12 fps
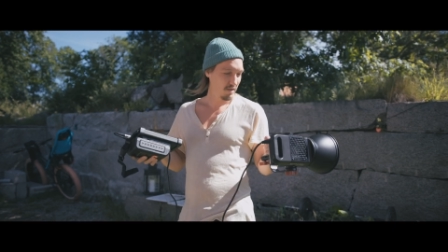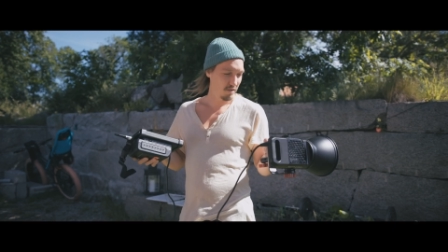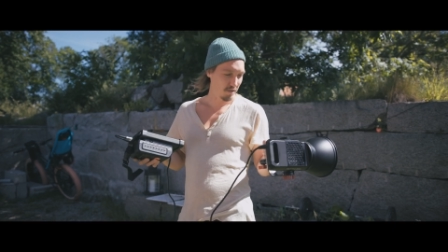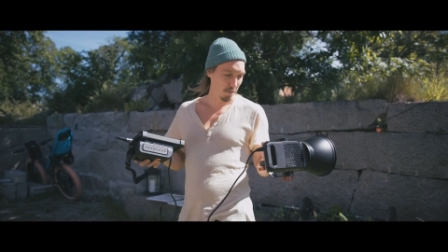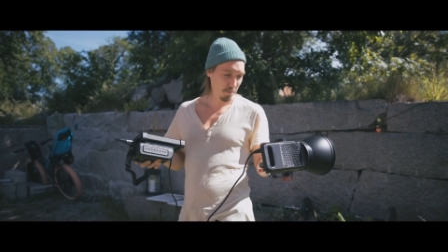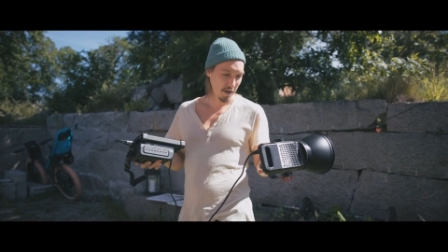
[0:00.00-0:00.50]
You
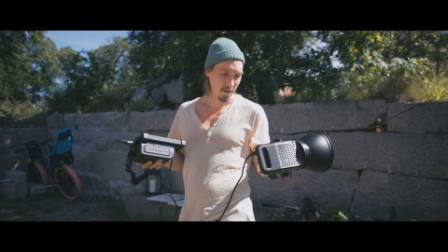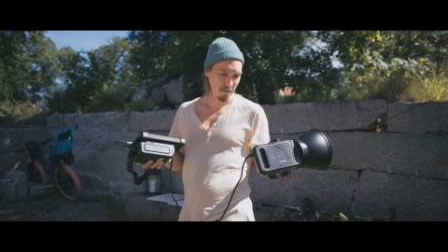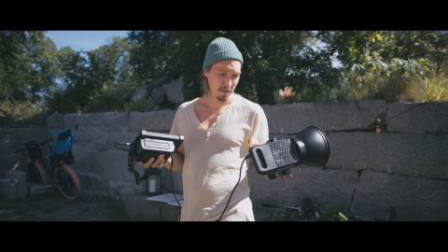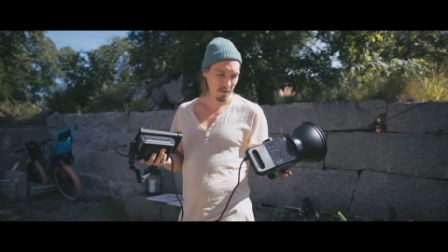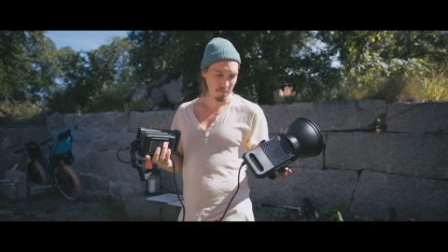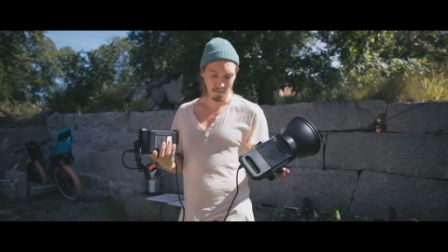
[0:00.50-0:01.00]
can
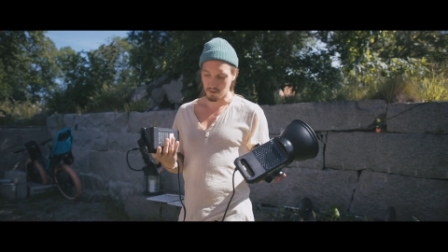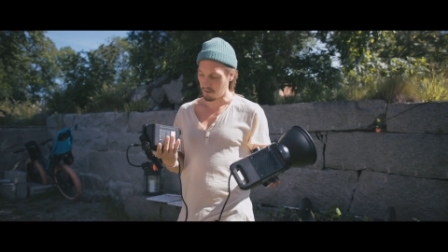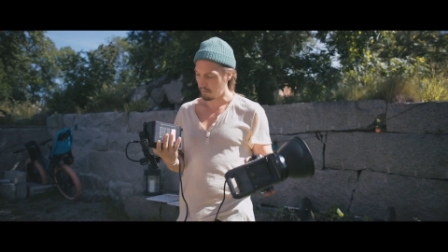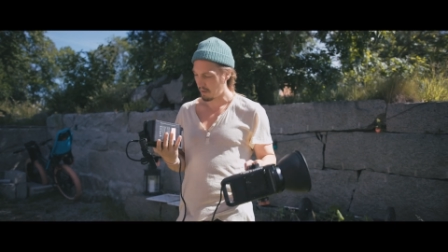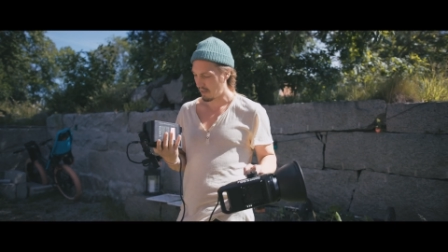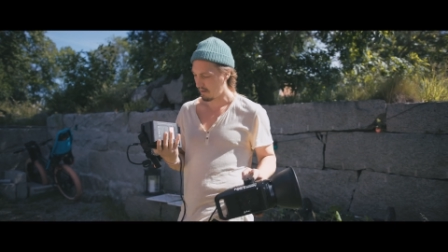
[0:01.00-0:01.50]
power them with a
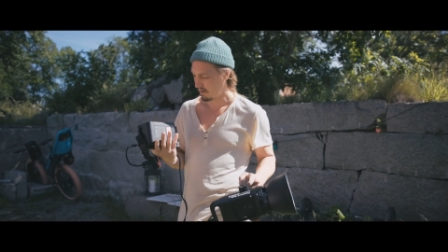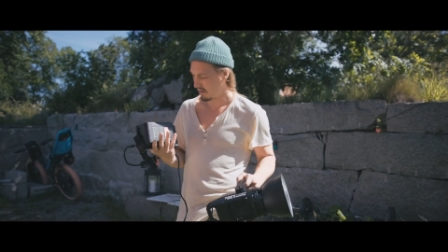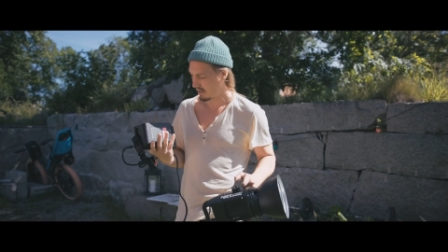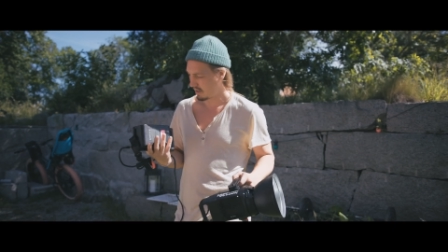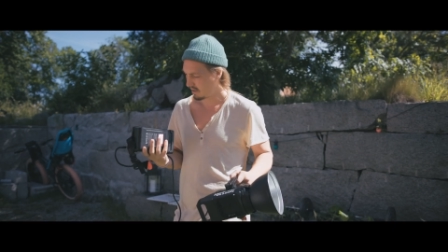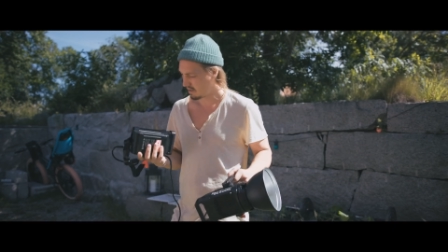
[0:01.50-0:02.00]
battery